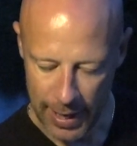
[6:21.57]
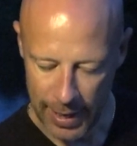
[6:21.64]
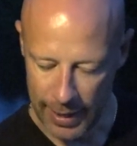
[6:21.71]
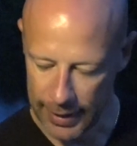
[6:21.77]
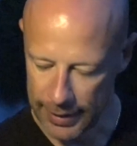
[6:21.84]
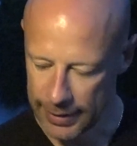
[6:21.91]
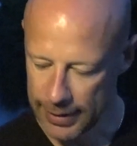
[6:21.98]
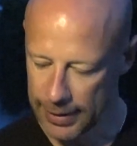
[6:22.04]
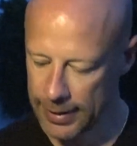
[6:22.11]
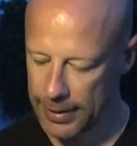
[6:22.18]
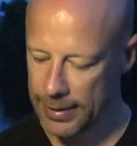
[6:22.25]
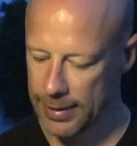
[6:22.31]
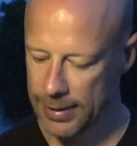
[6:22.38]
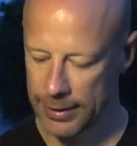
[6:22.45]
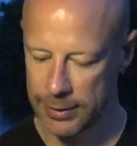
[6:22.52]
And
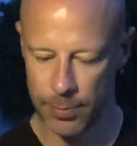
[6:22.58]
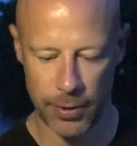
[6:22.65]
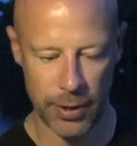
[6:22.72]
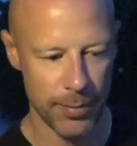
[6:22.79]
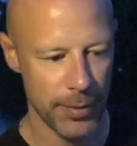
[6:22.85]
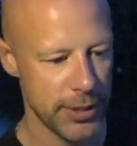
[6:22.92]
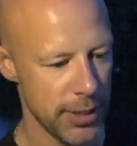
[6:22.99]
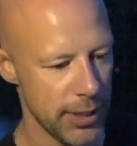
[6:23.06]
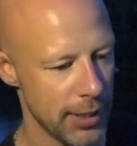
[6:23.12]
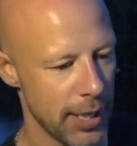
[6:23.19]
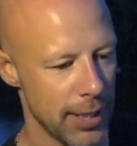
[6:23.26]
that's pretty much it.